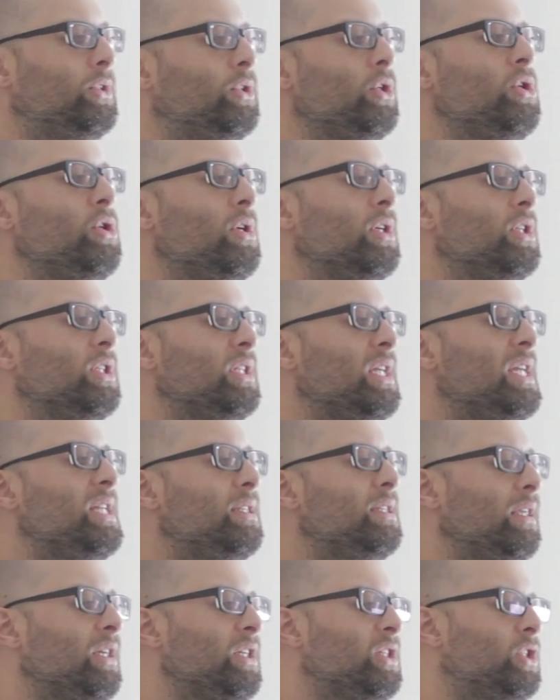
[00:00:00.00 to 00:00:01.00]
so you can
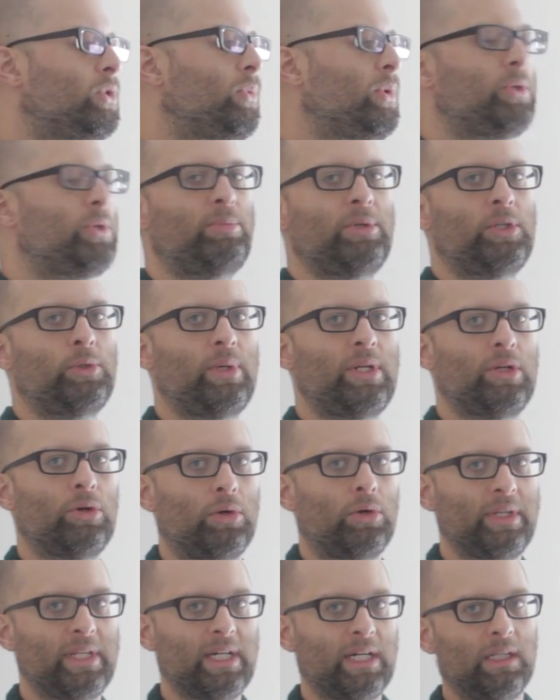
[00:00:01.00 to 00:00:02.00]
easily switch between
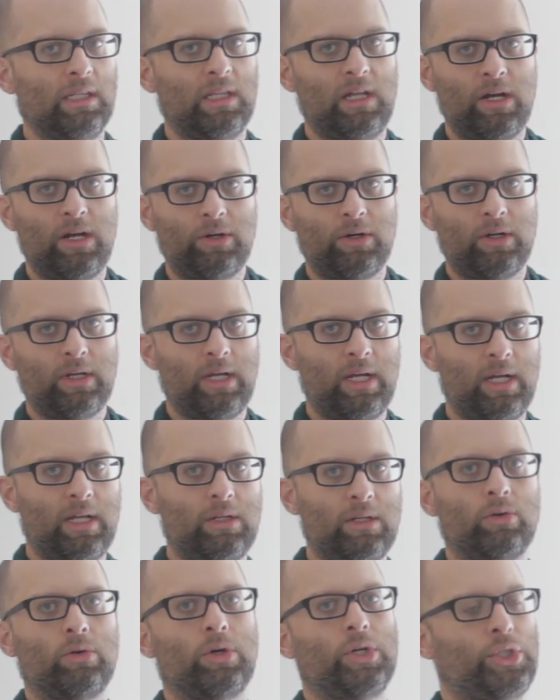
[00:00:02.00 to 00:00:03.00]
holding a longer
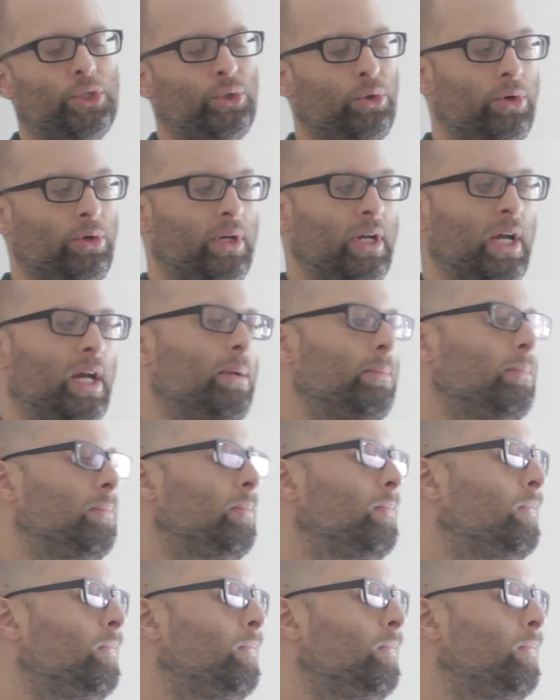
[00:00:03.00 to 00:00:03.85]
gun or a shorter gun.